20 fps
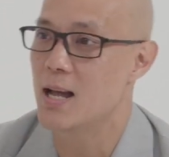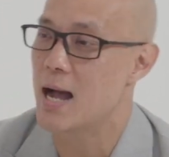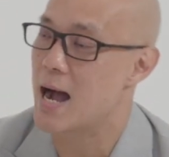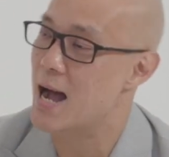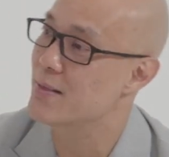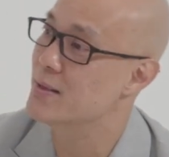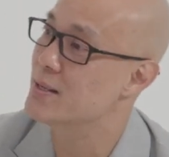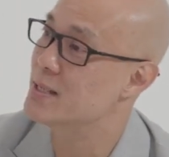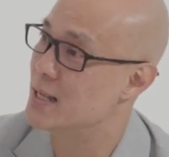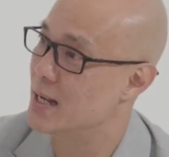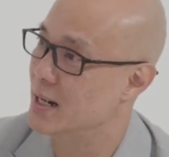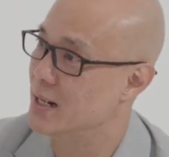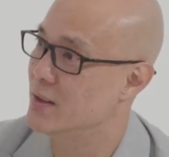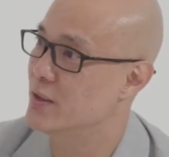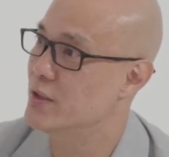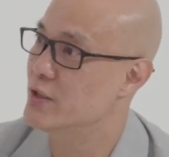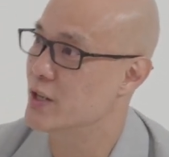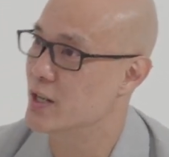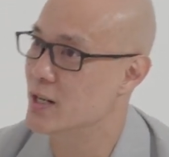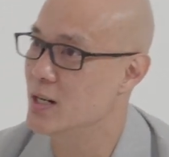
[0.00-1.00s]
understanding the
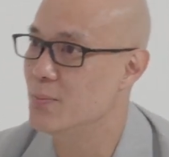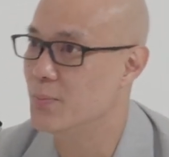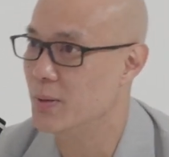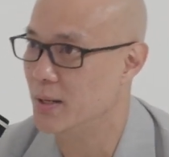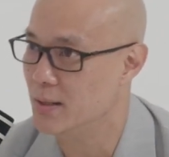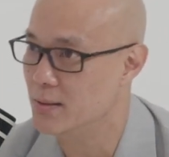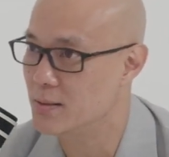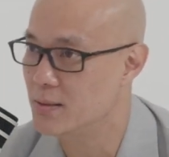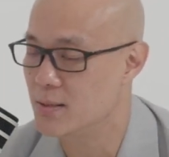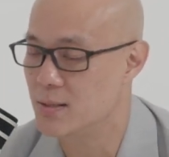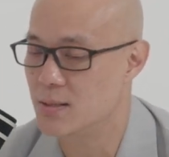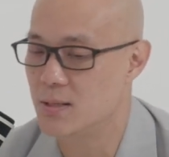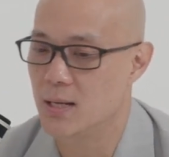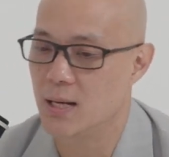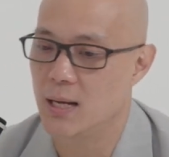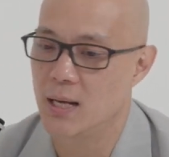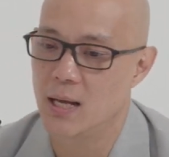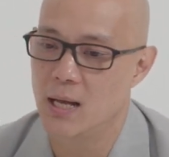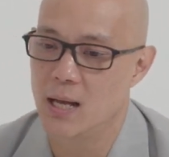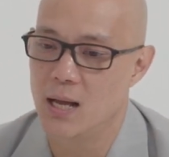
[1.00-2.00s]
journey piece,
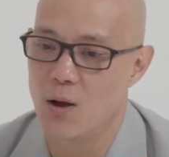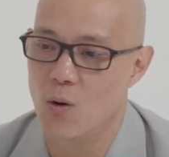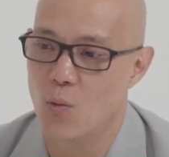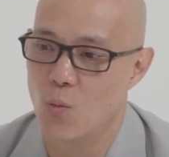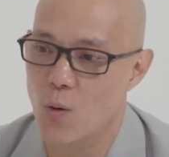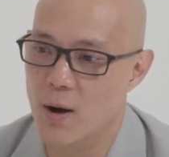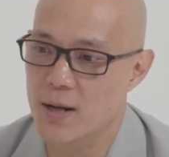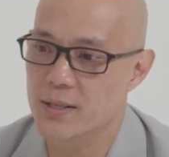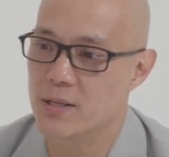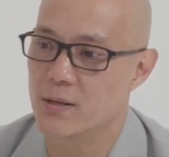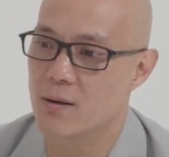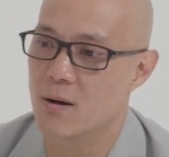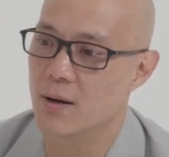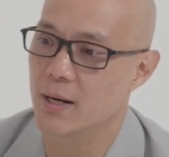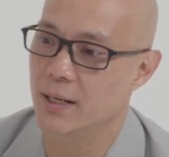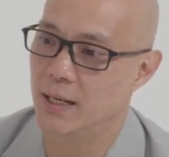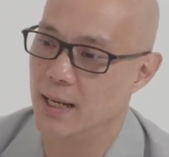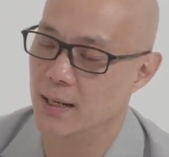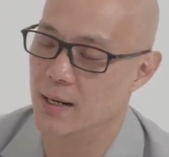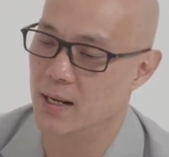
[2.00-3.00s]
once you kind
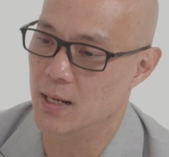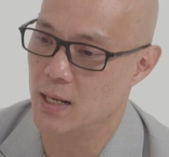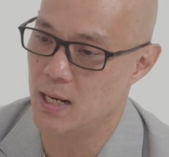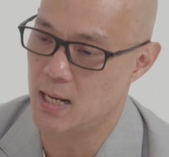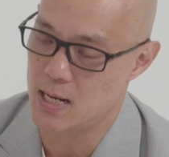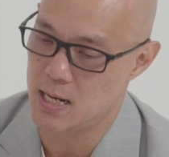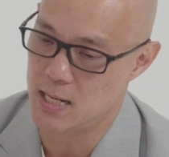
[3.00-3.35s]
of get a